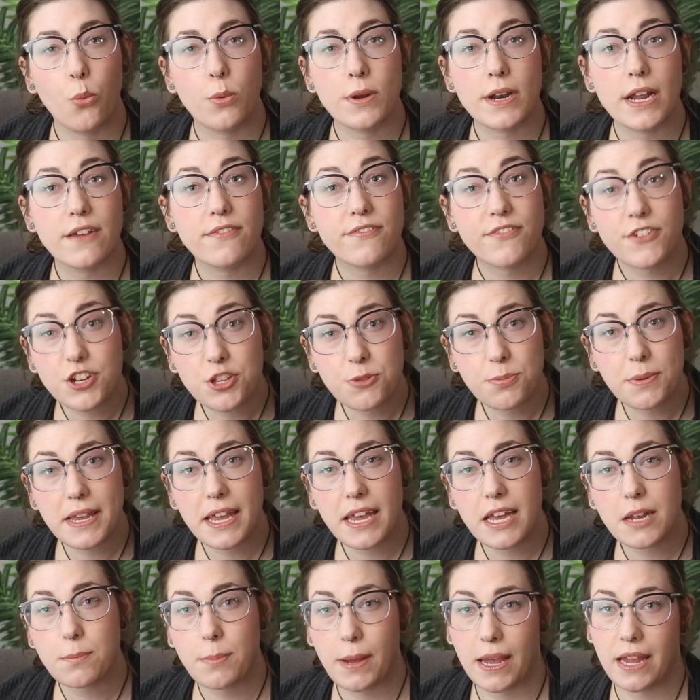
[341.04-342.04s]
When I first
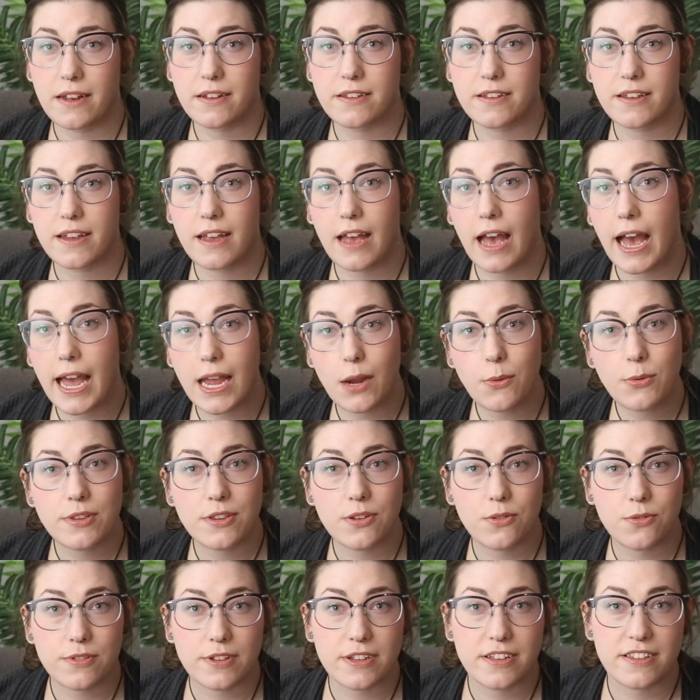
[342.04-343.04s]
began painting, I
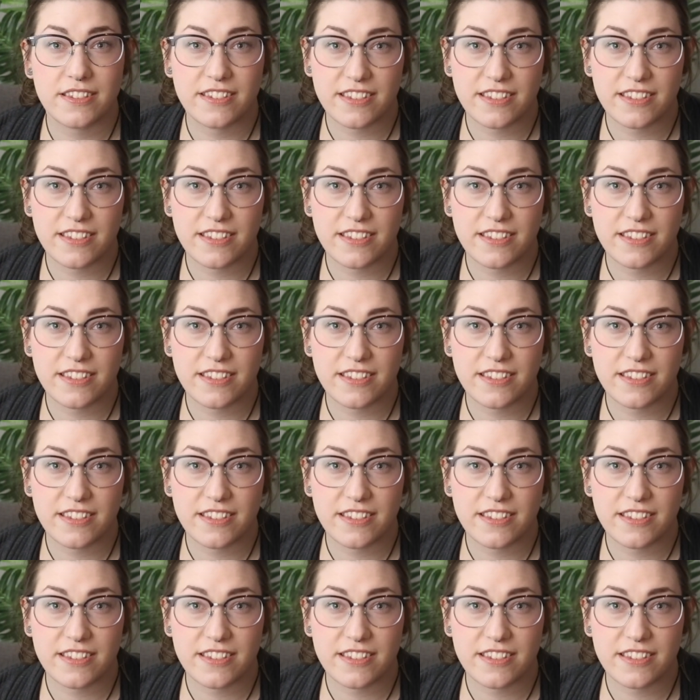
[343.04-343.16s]
was using